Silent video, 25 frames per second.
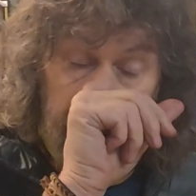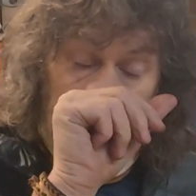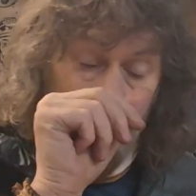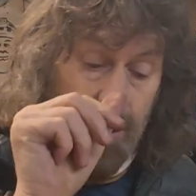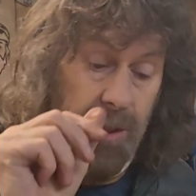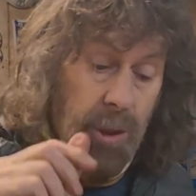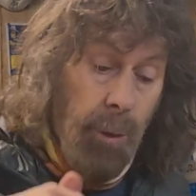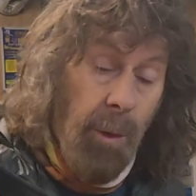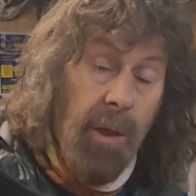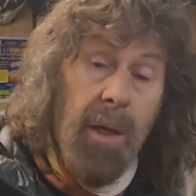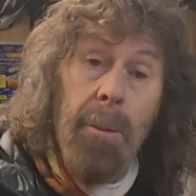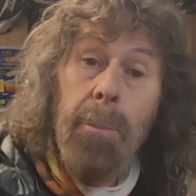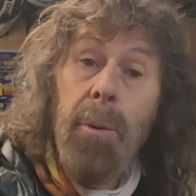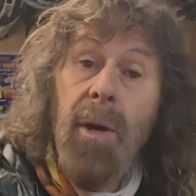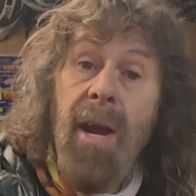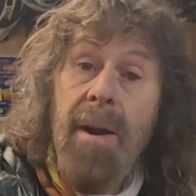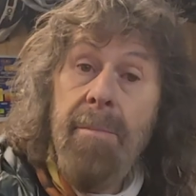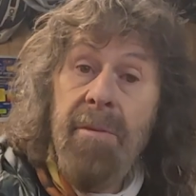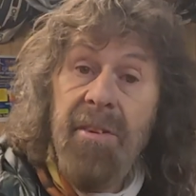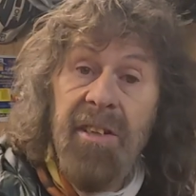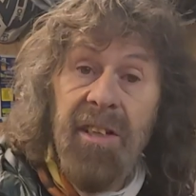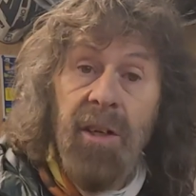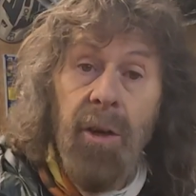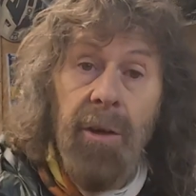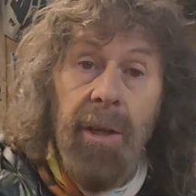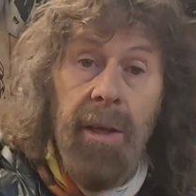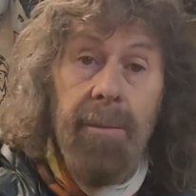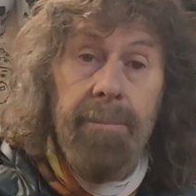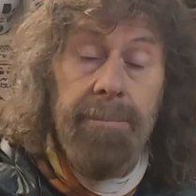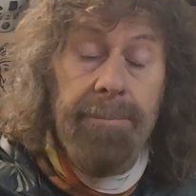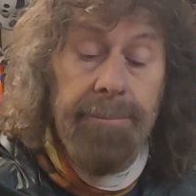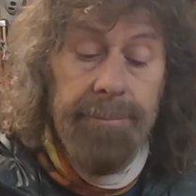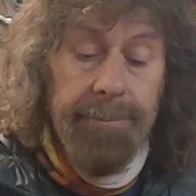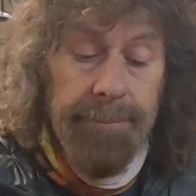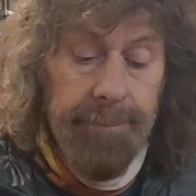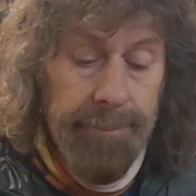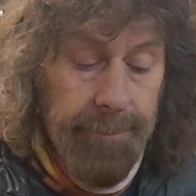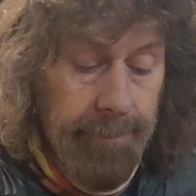so I can put everything on it.
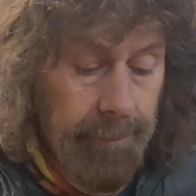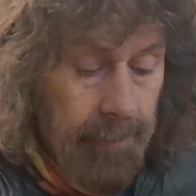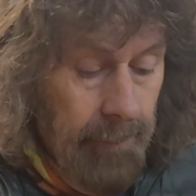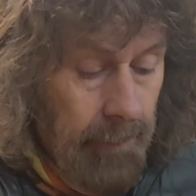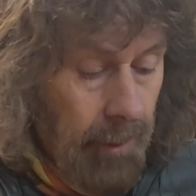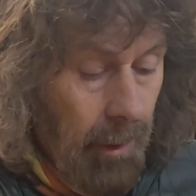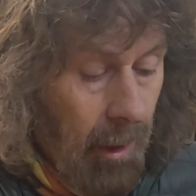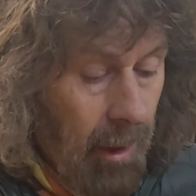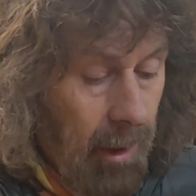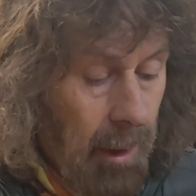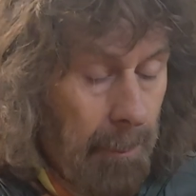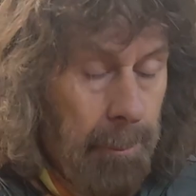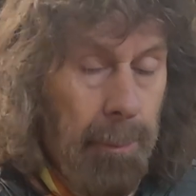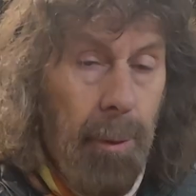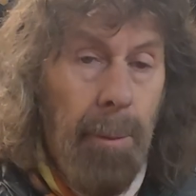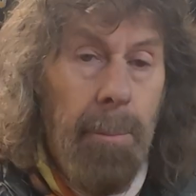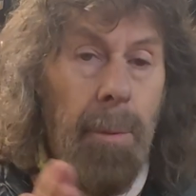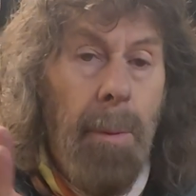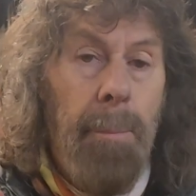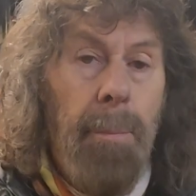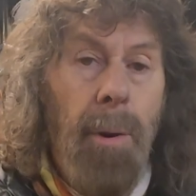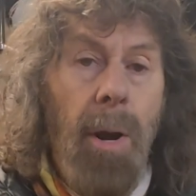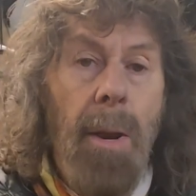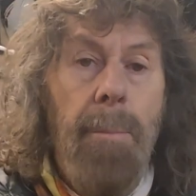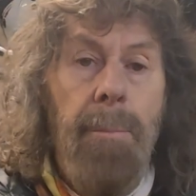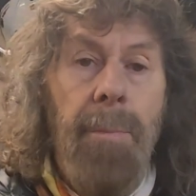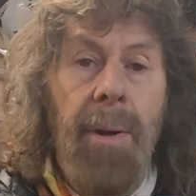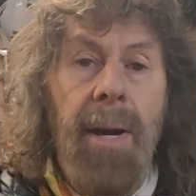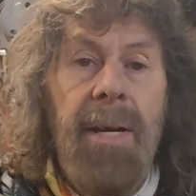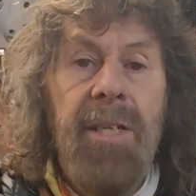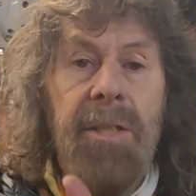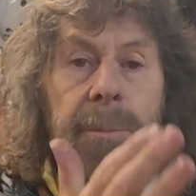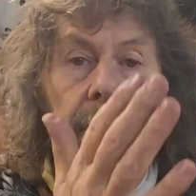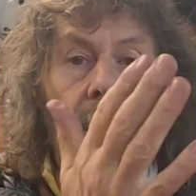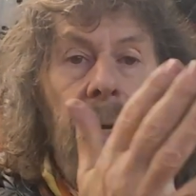I can put my bike brands,